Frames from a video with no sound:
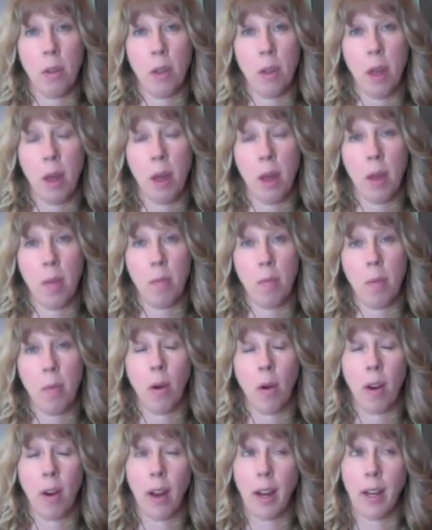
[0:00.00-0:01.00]
Lyme
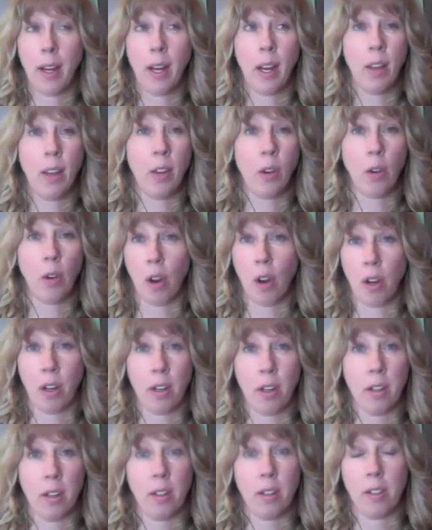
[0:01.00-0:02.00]
or any other
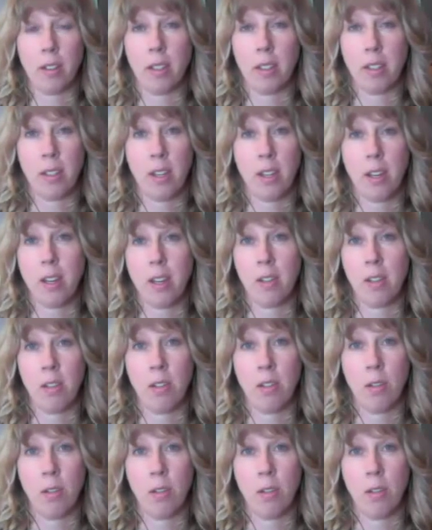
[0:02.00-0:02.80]
chronic disease,